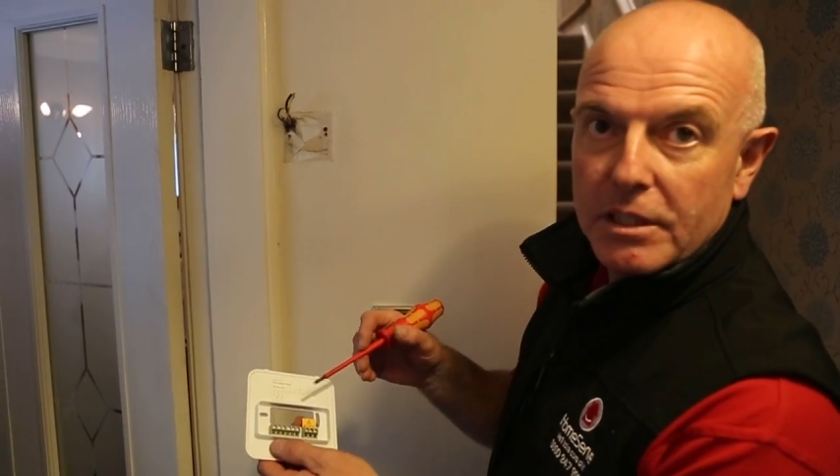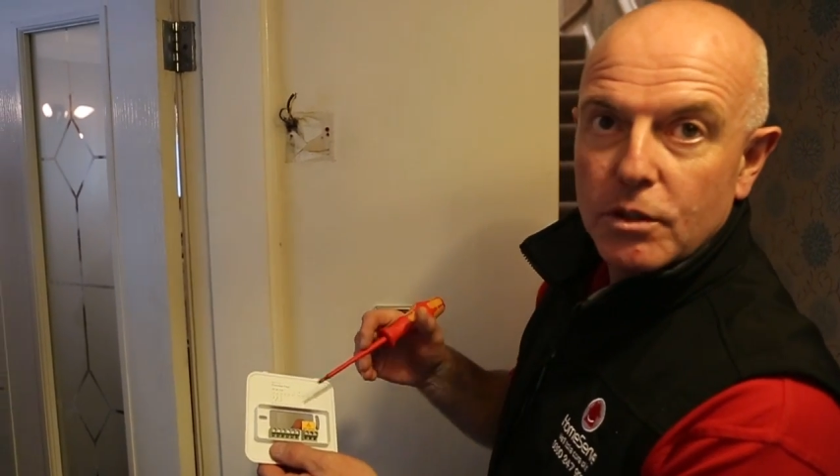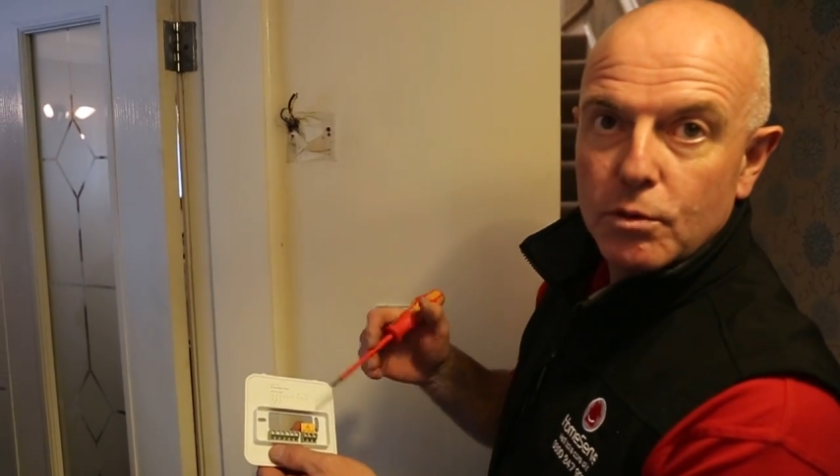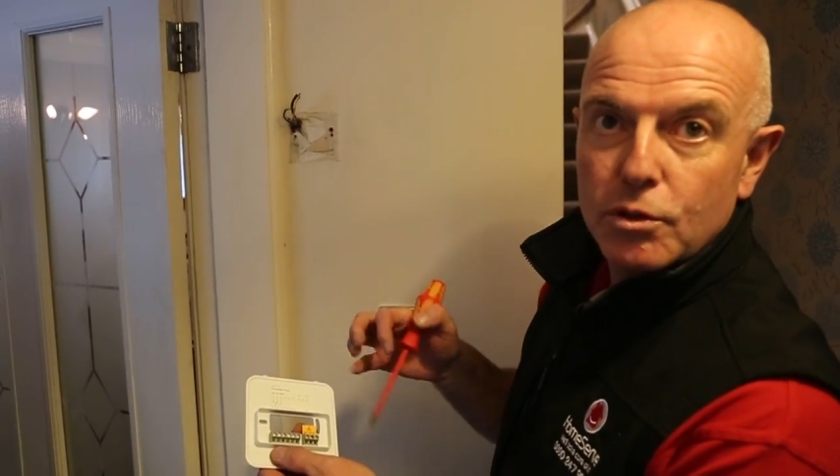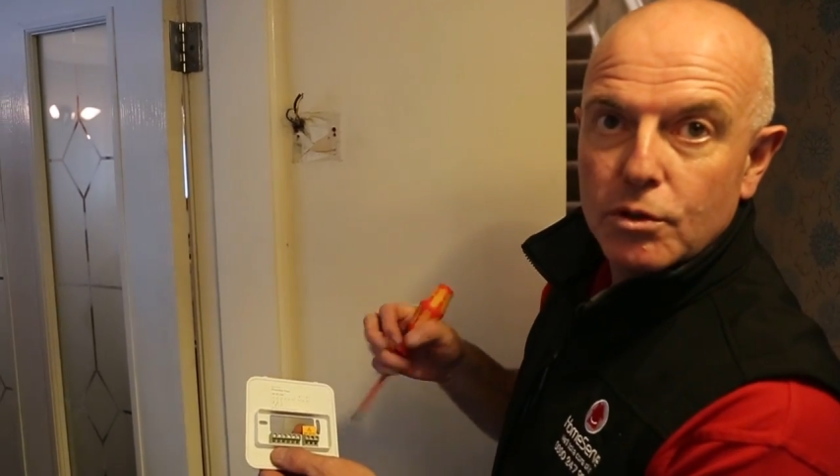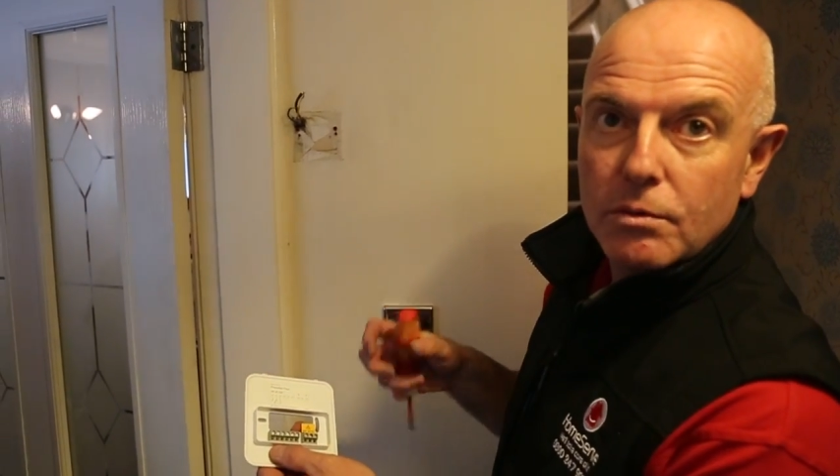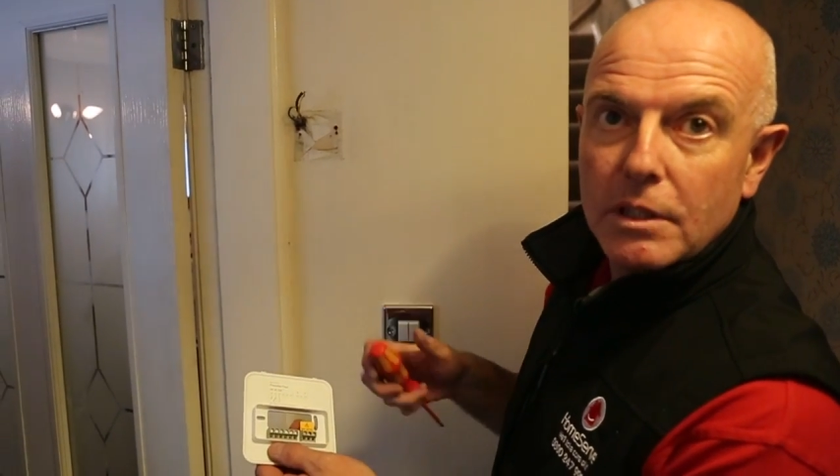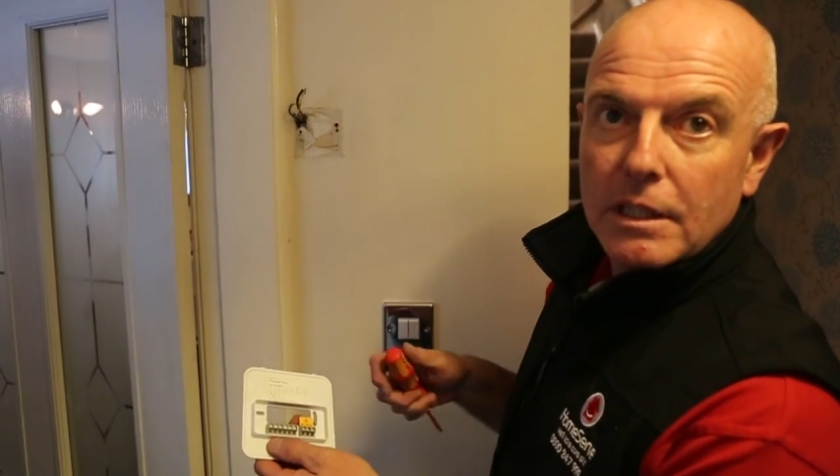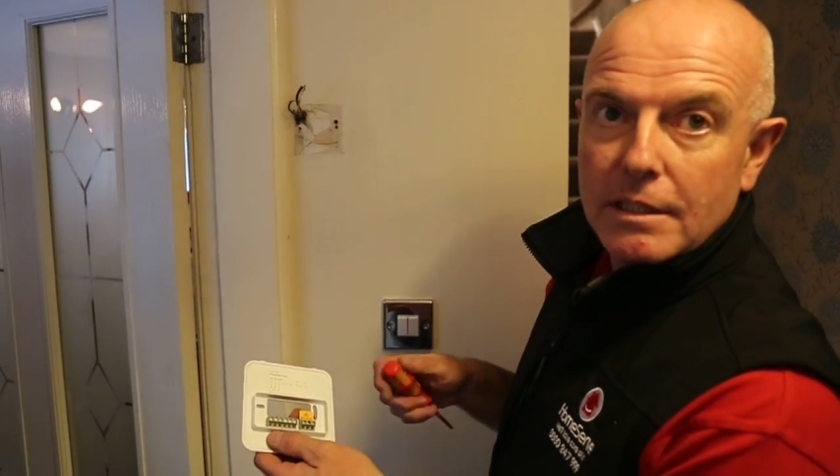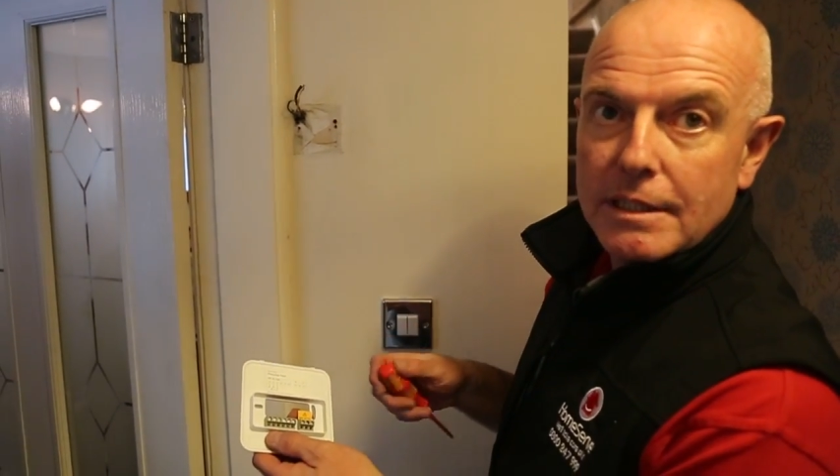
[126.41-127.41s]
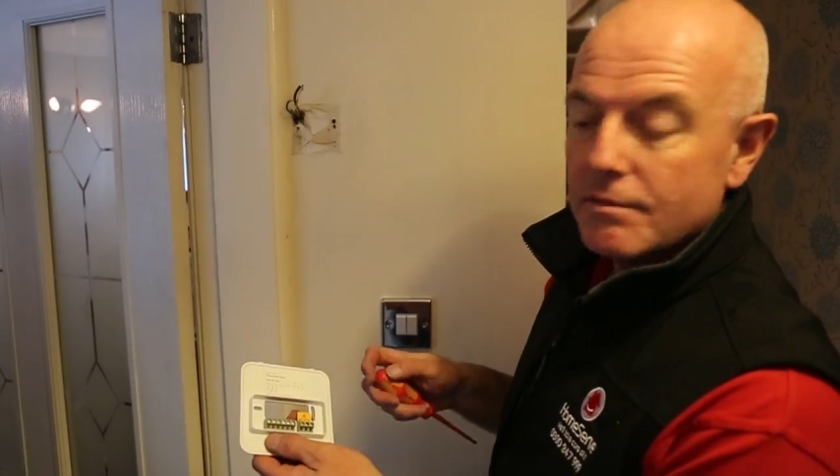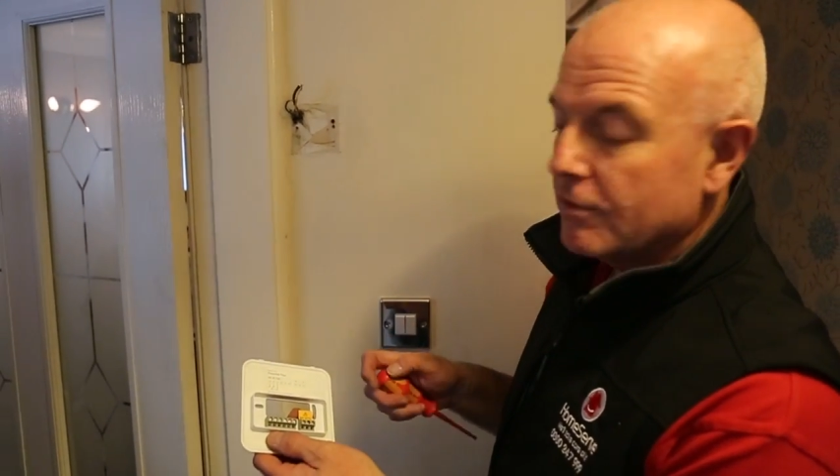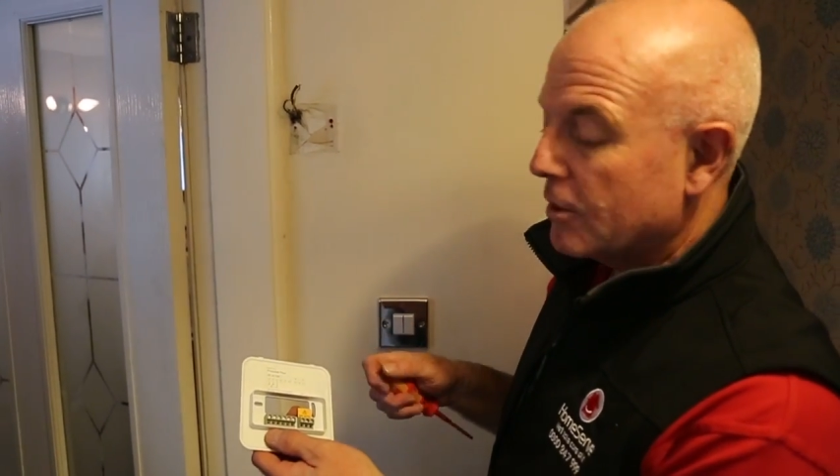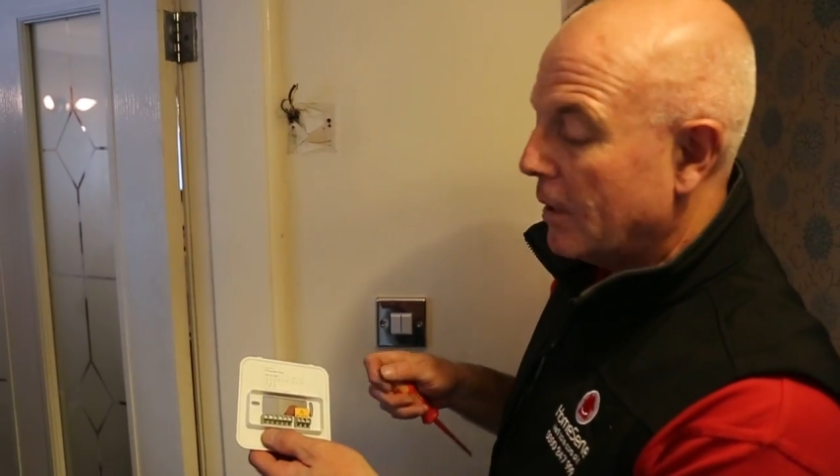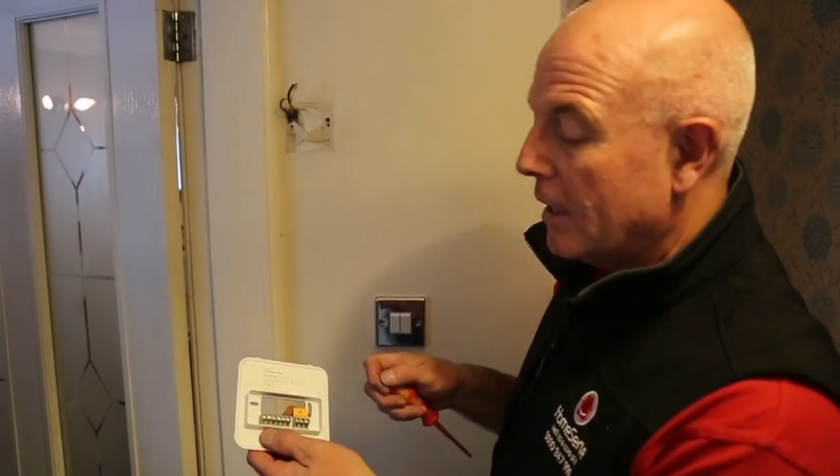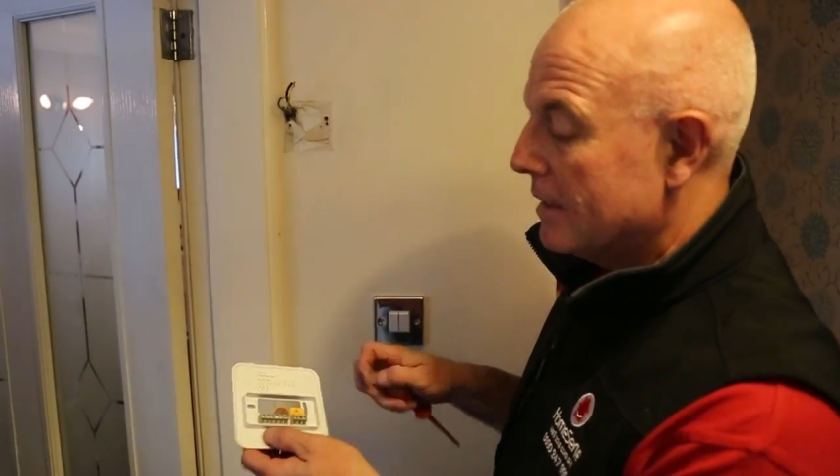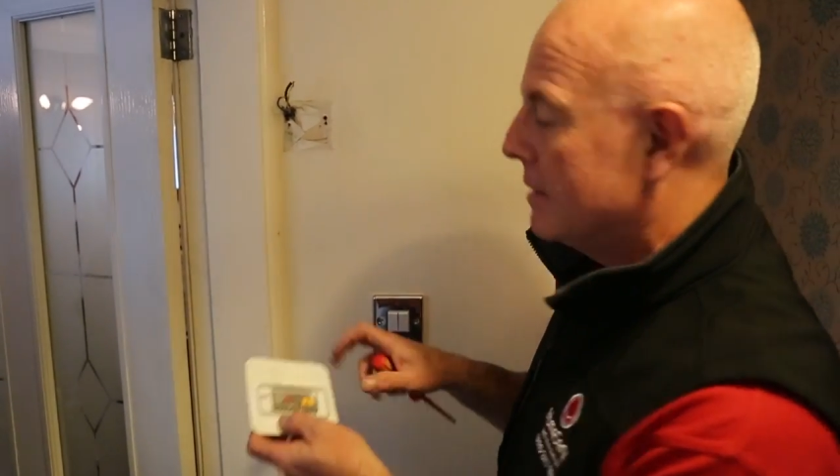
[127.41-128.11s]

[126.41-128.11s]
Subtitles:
neutral, it isn't required.